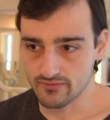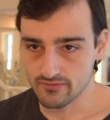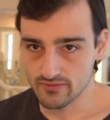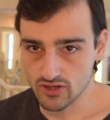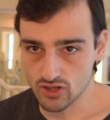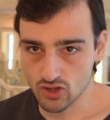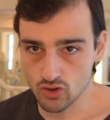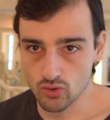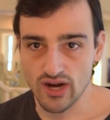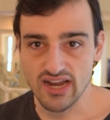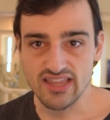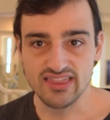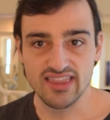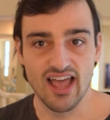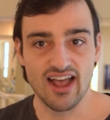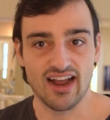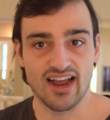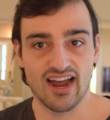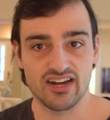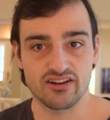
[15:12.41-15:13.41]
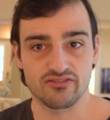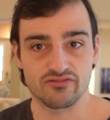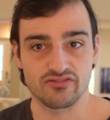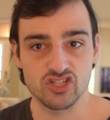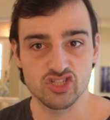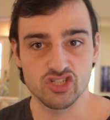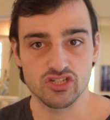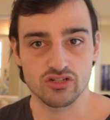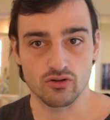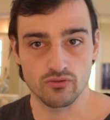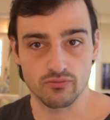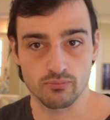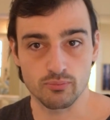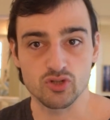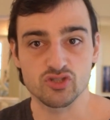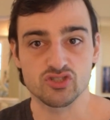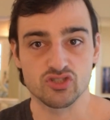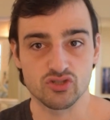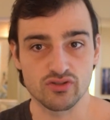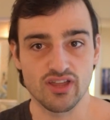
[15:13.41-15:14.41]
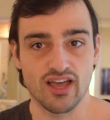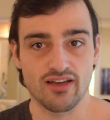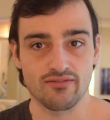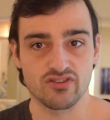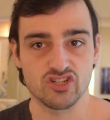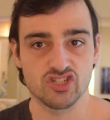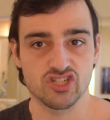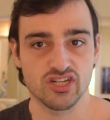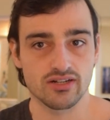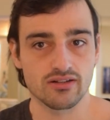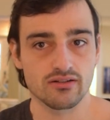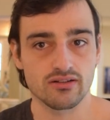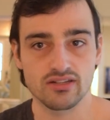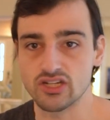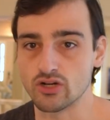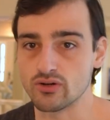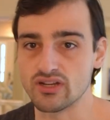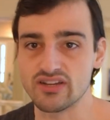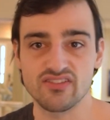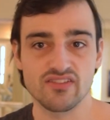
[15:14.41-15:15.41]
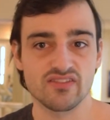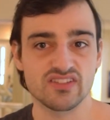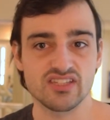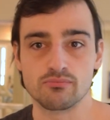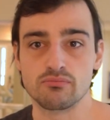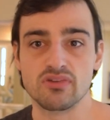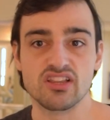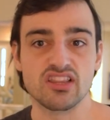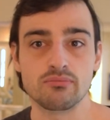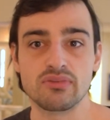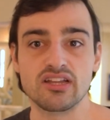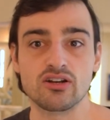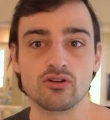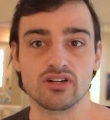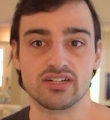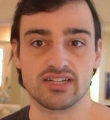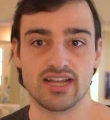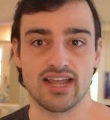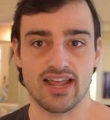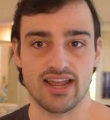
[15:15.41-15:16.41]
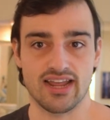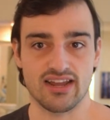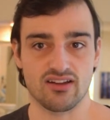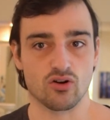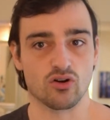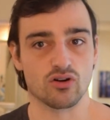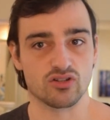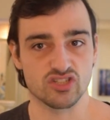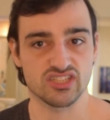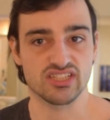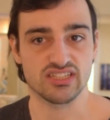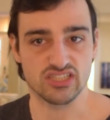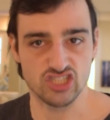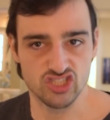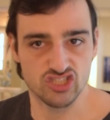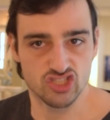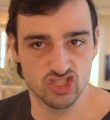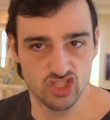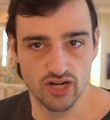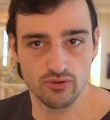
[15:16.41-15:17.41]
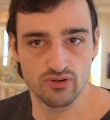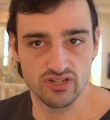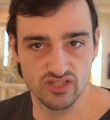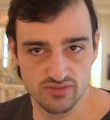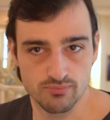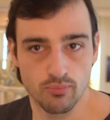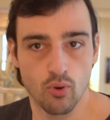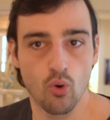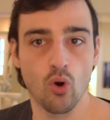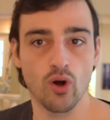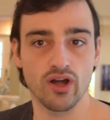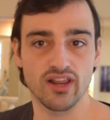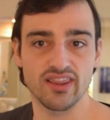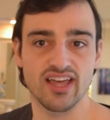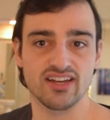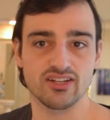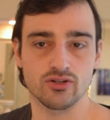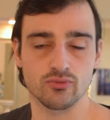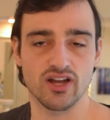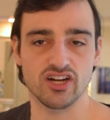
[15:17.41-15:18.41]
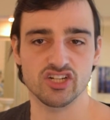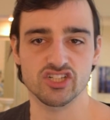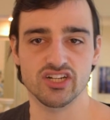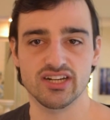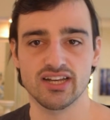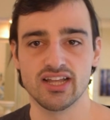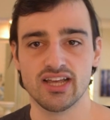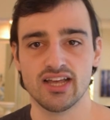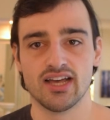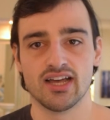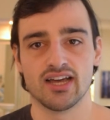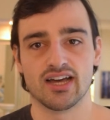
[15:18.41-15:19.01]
create that kind of vision or pursue that vision, even if it's a millimeter a day or just generally just point in that direction,